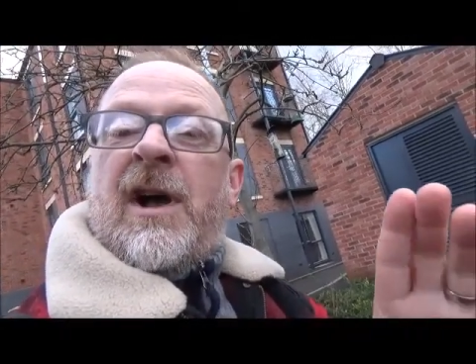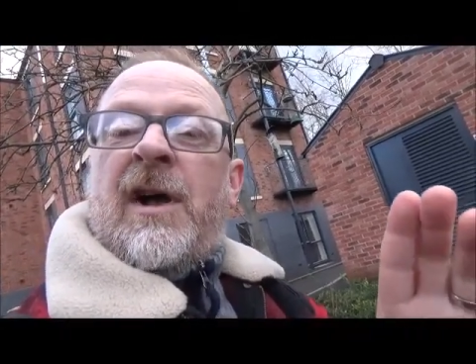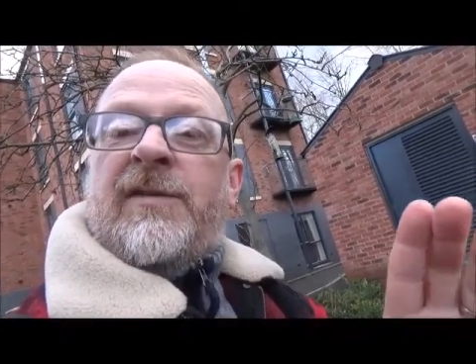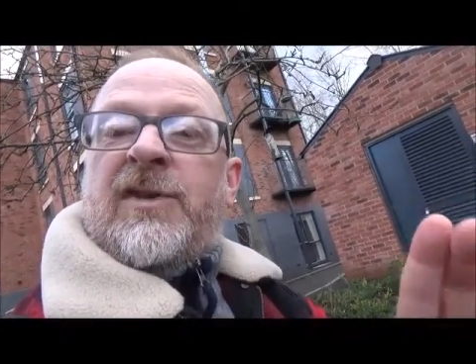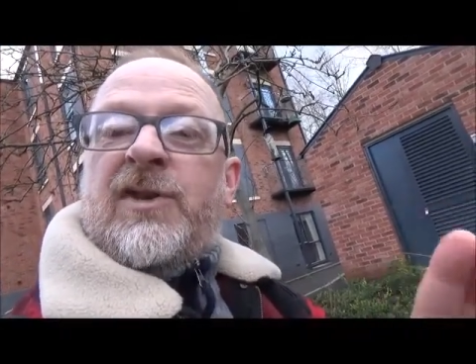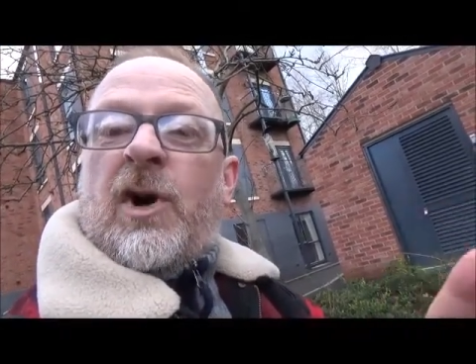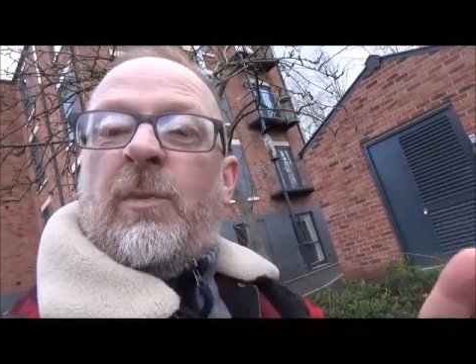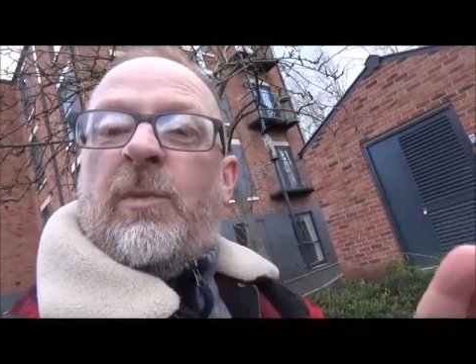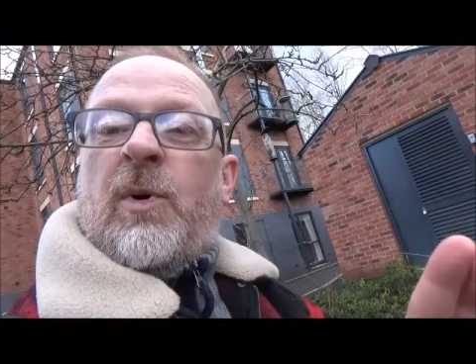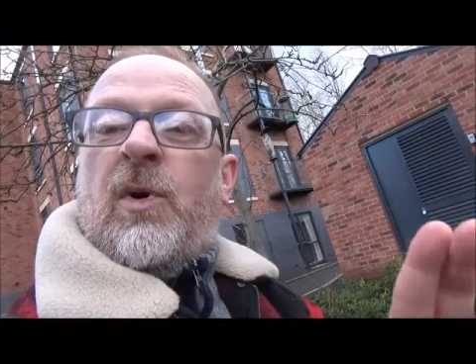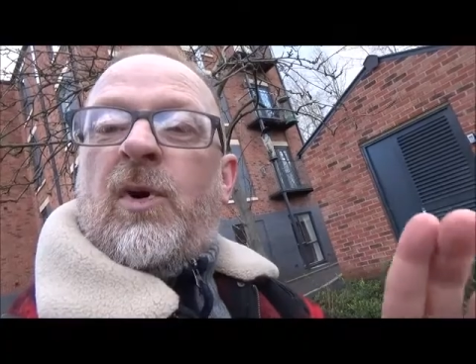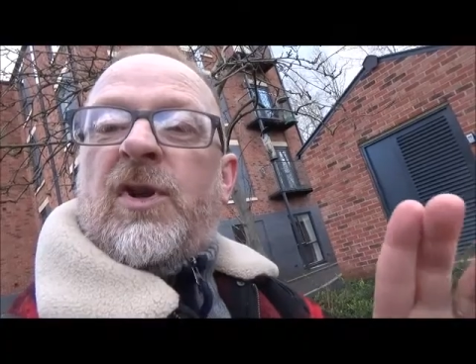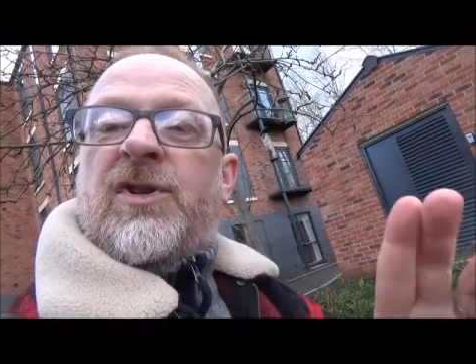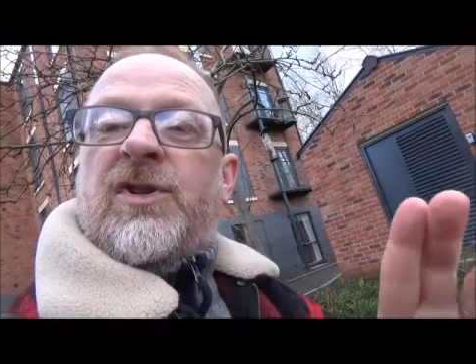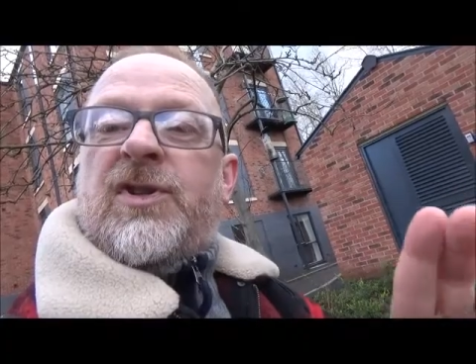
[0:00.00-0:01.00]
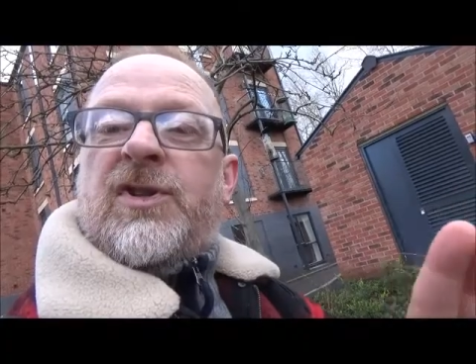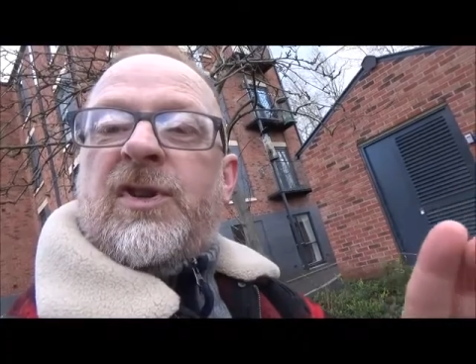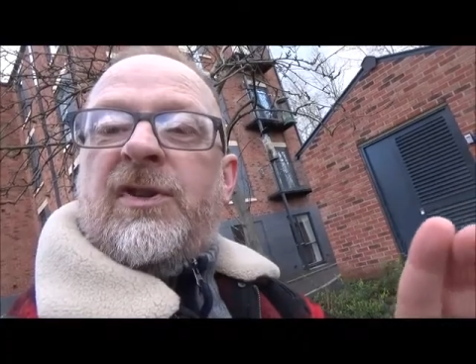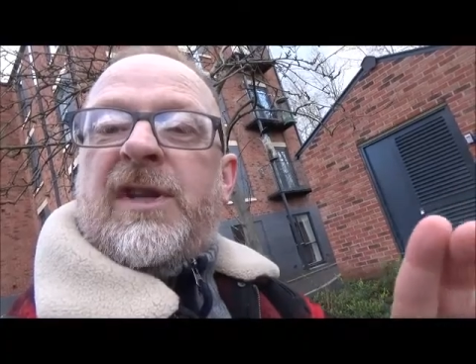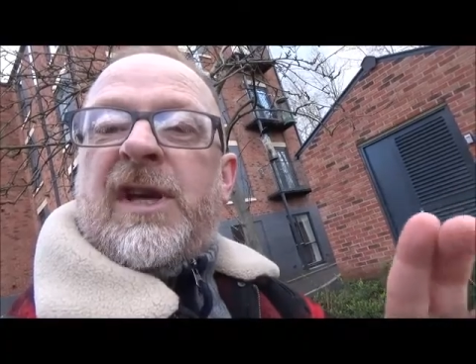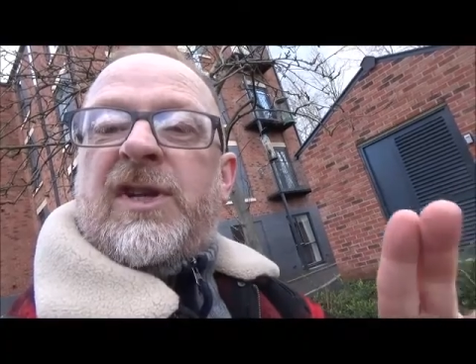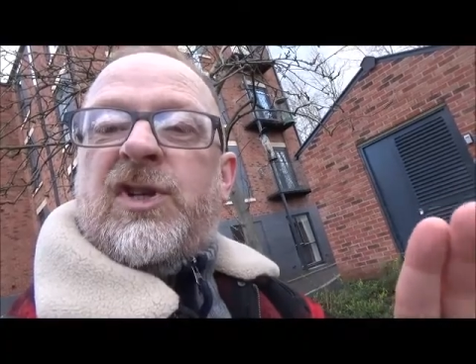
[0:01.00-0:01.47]
of Stockport
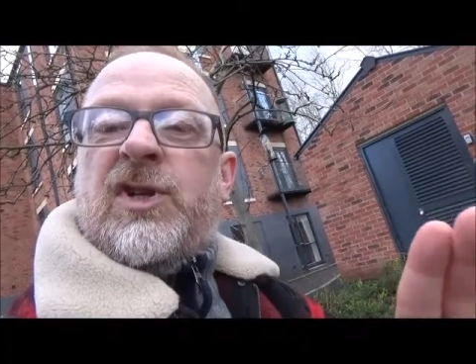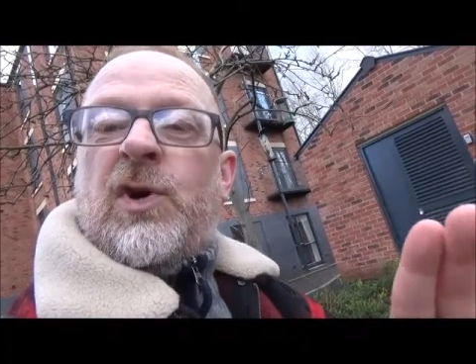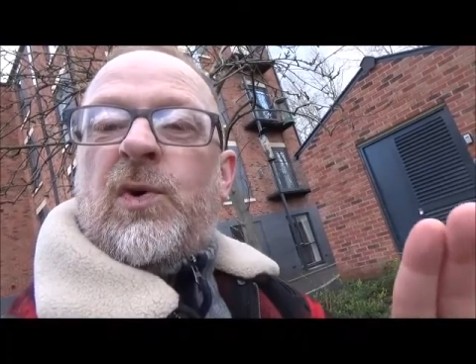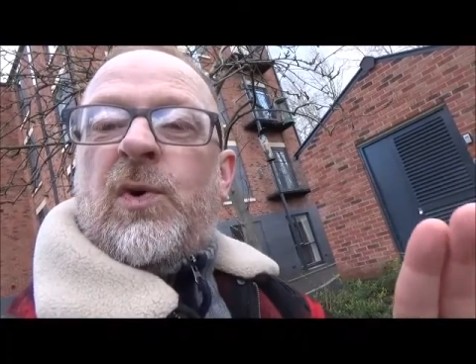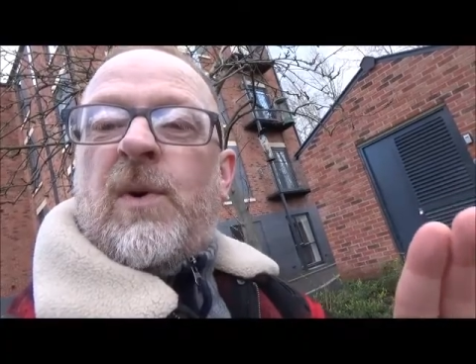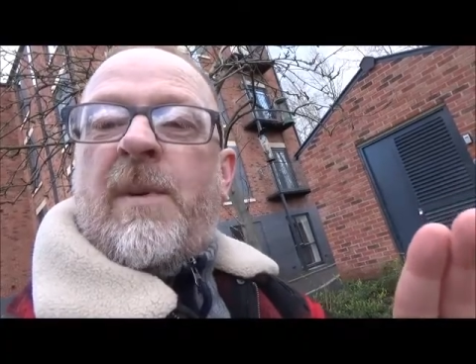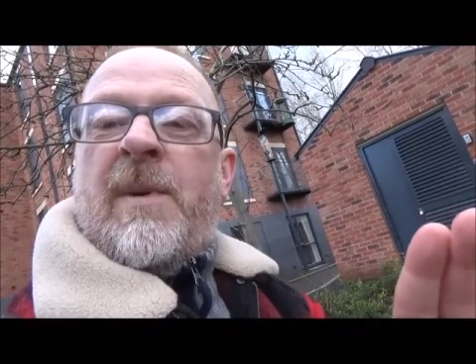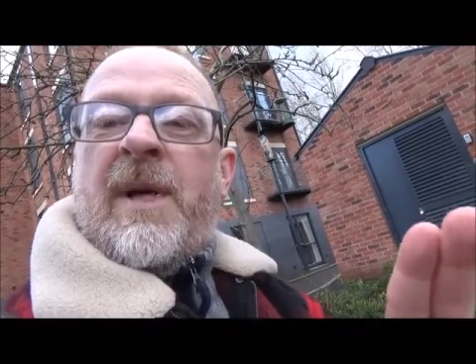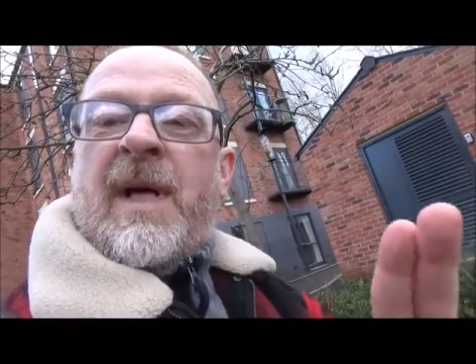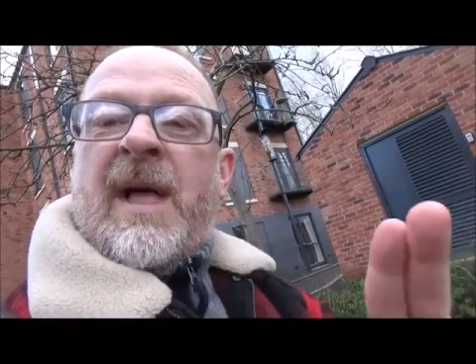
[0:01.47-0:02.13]
Sunday School.